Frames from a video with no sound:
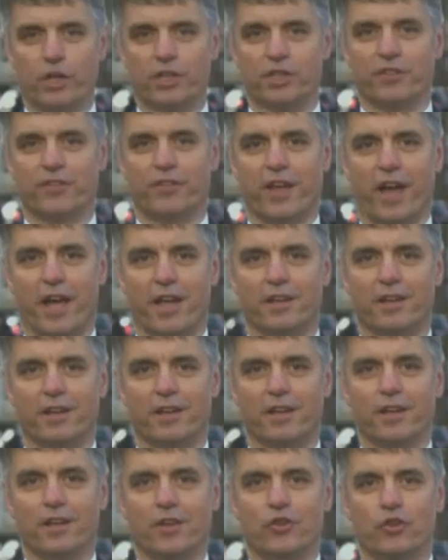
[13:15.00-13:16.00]
to they,
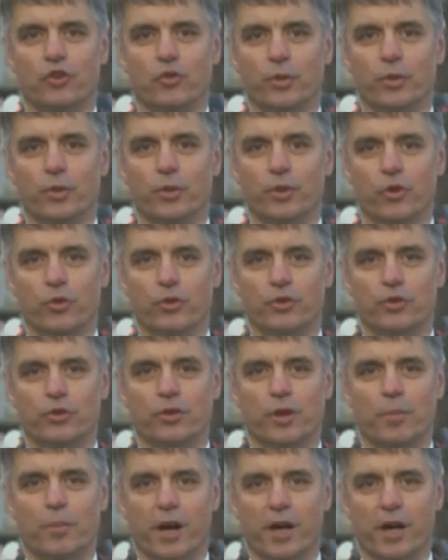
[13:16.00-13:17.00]
you mean who?
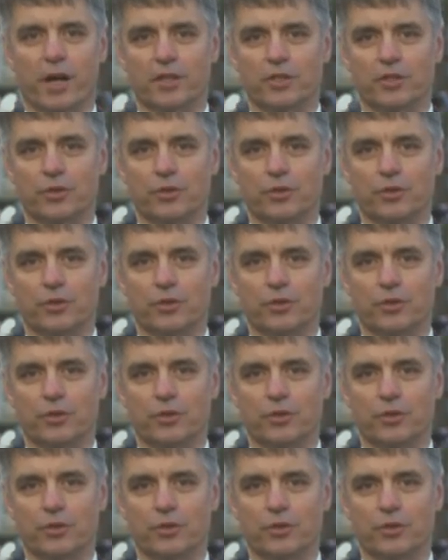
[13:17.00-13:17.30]
Americans?